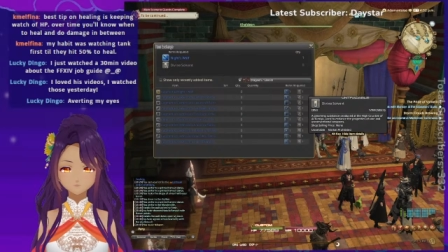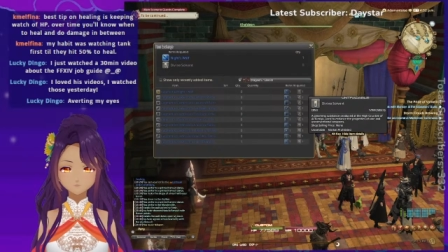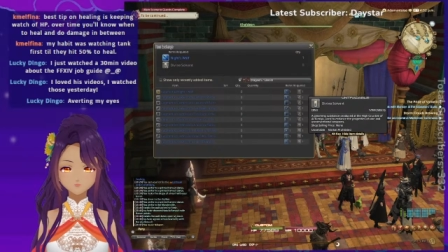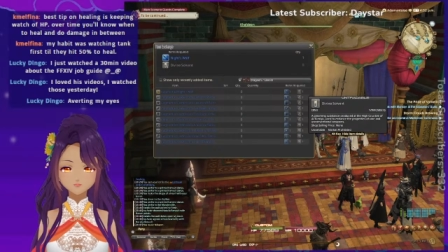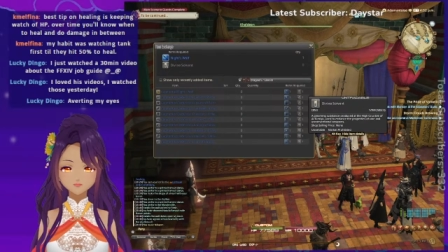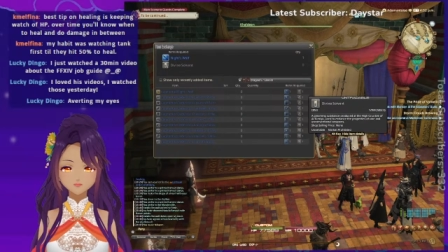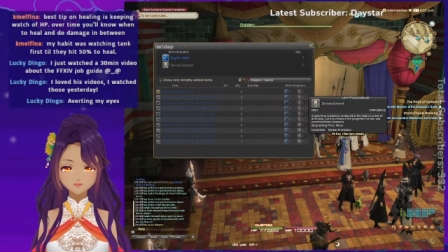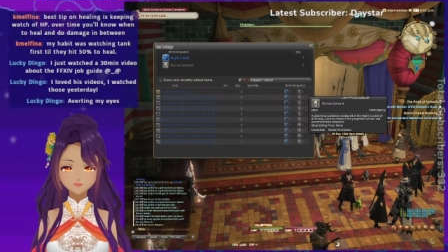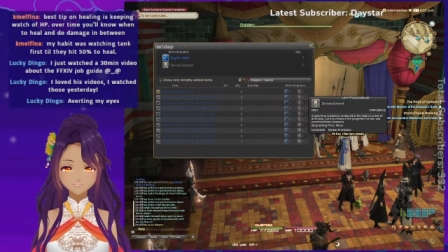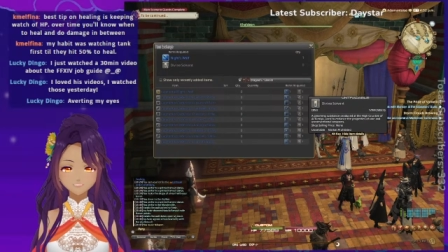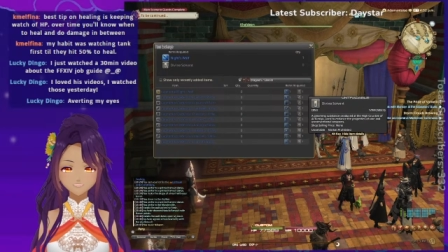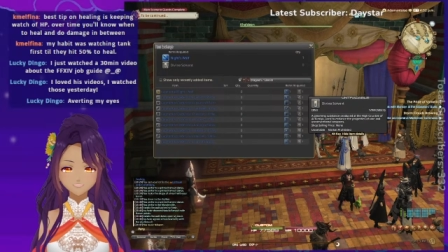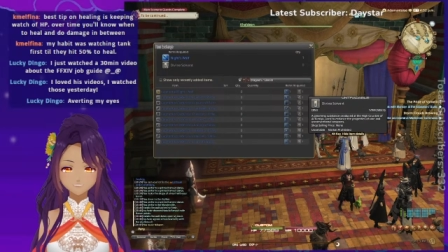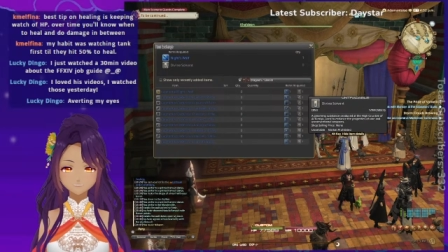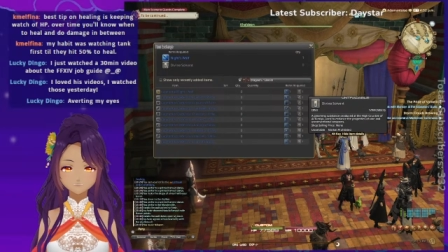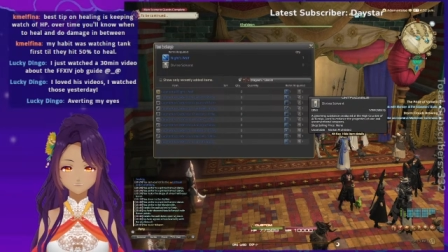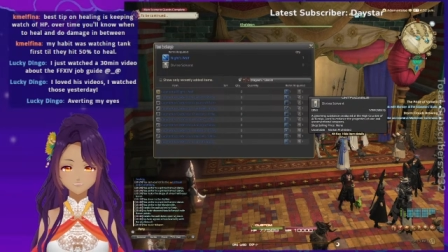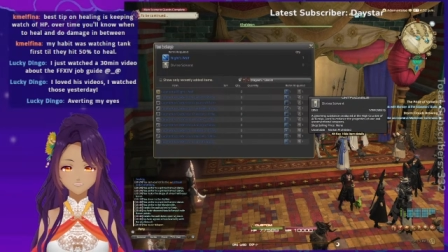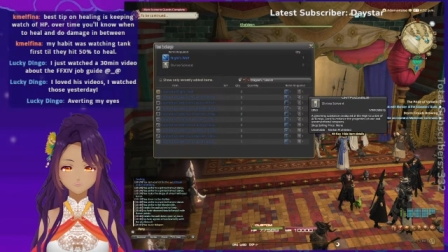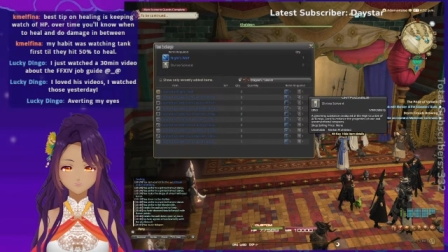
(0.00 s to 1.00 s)

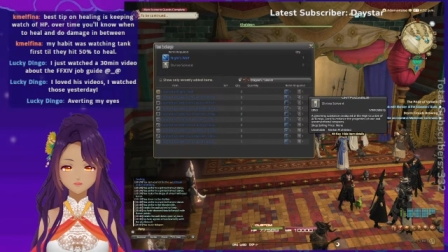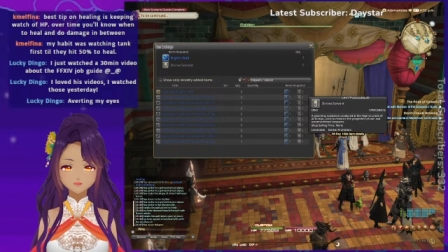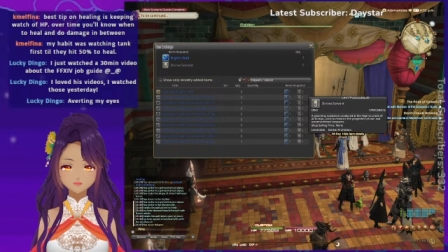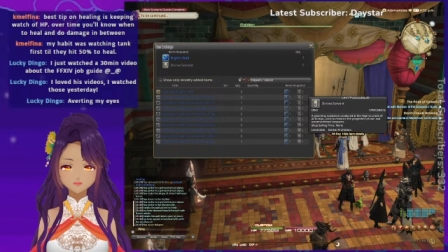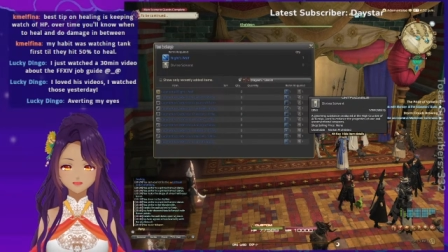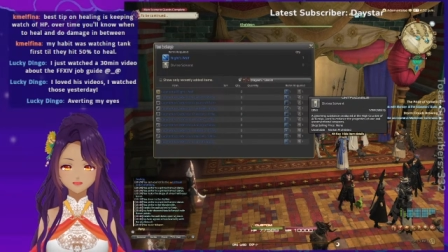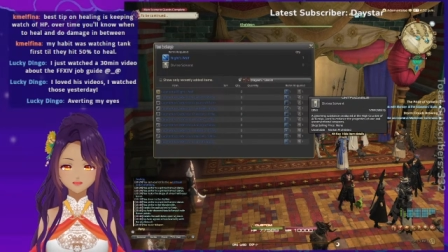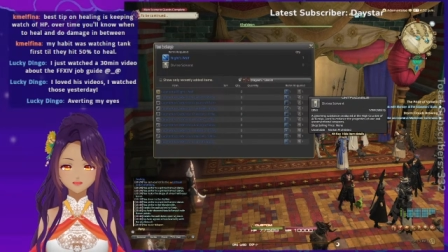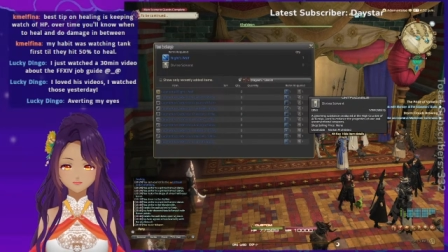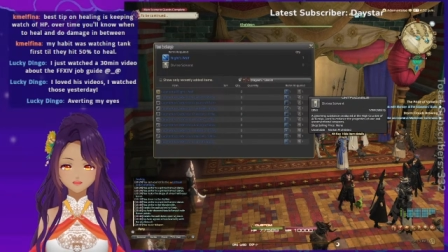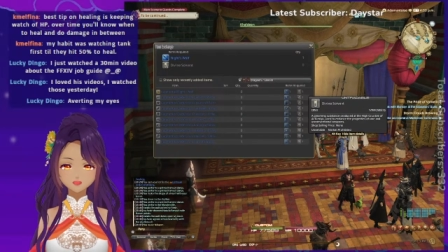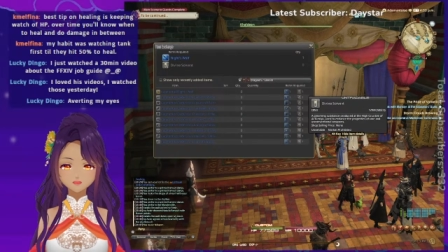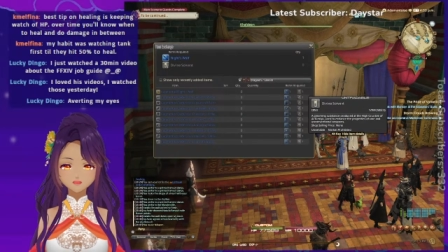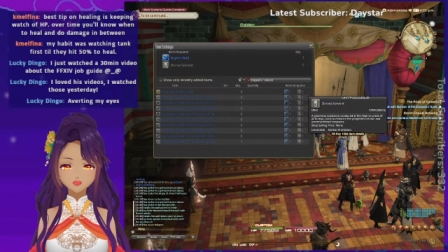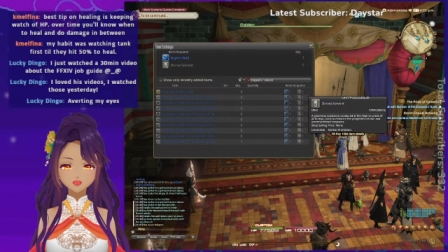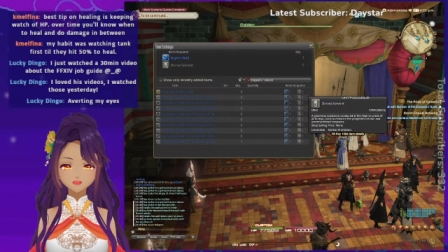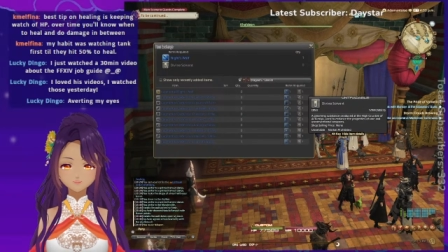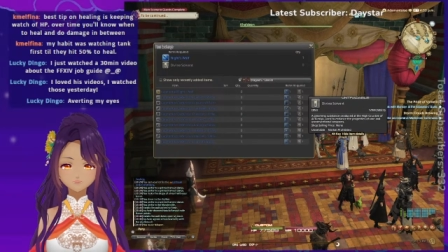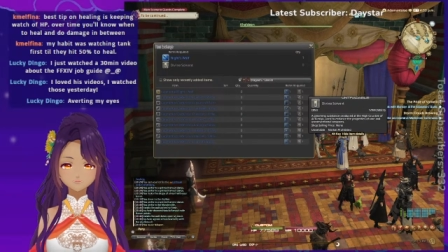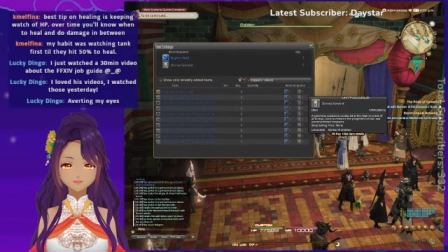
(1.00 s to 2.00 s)
Yes, everything except the
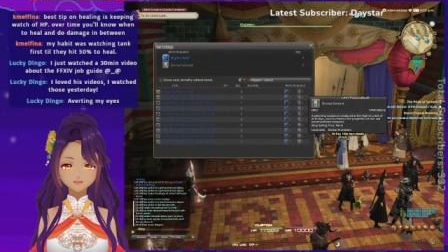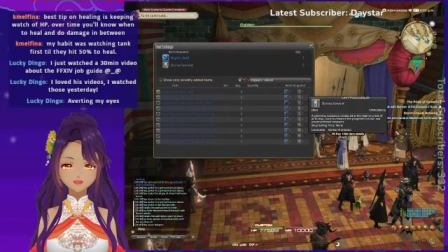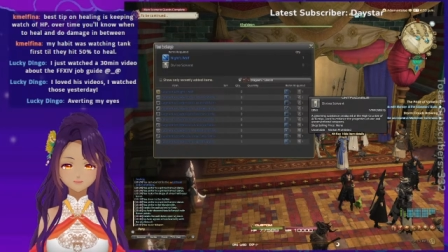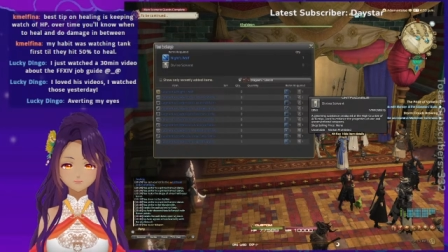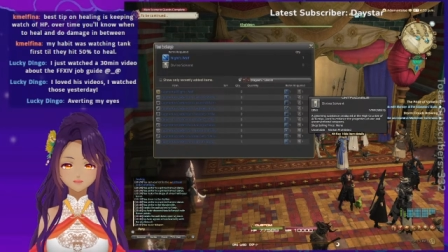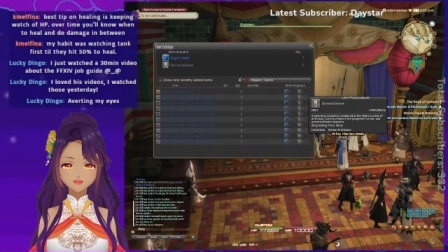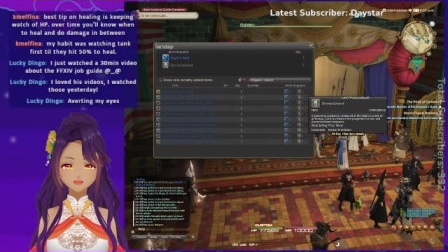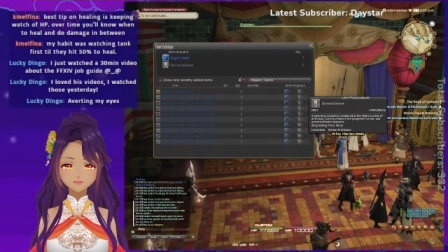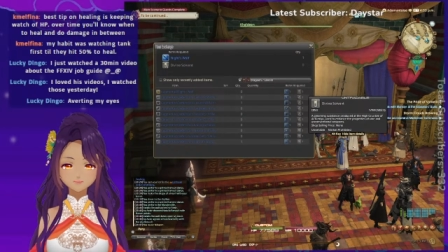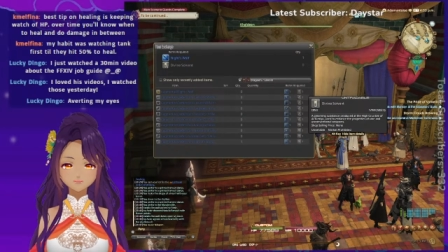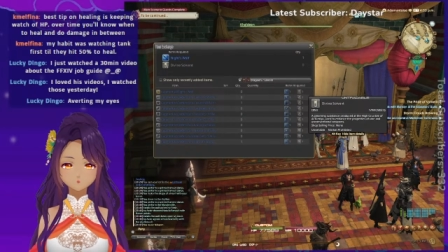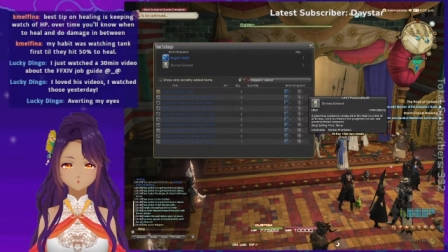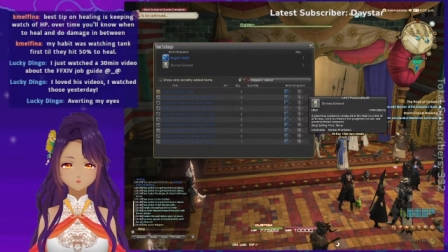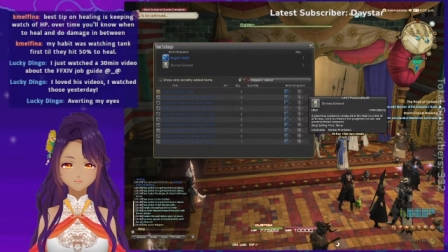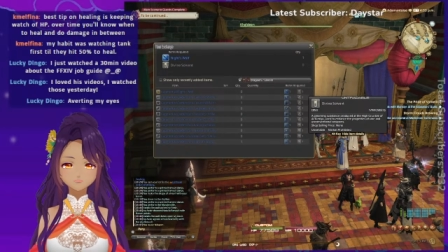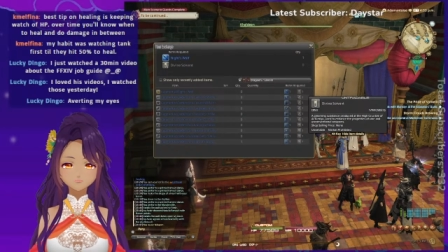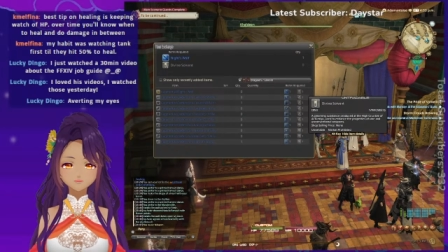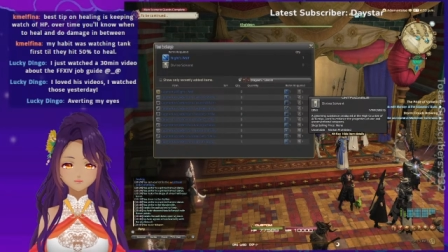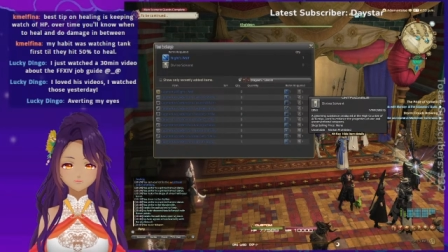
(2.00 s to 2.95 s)
augmented Night's Wolf.